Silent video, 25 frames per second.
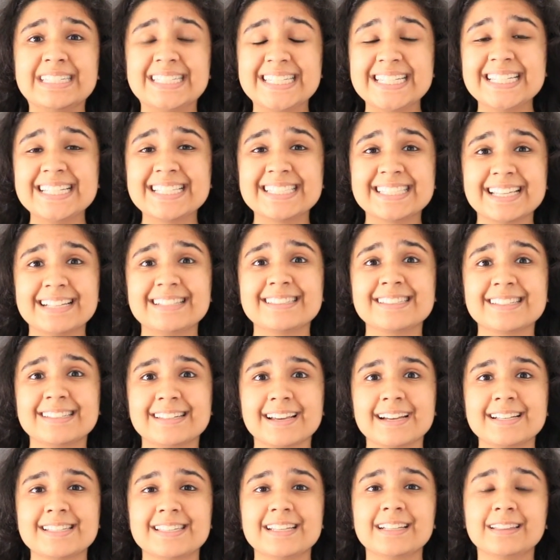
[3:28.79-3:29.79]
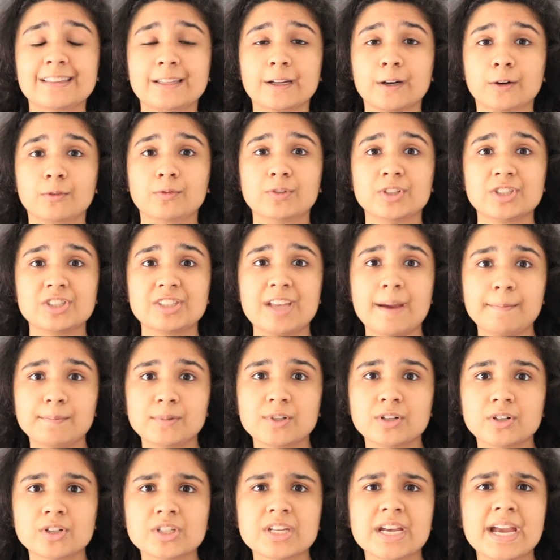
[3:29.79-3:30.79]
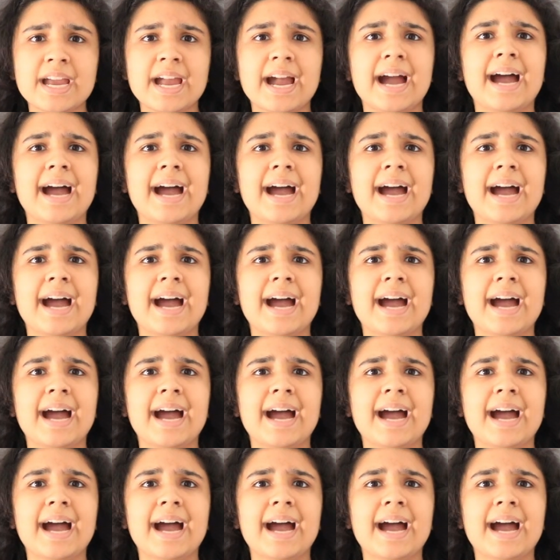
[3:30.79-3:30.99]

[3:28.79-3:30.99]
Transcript: desensitizing their receptors,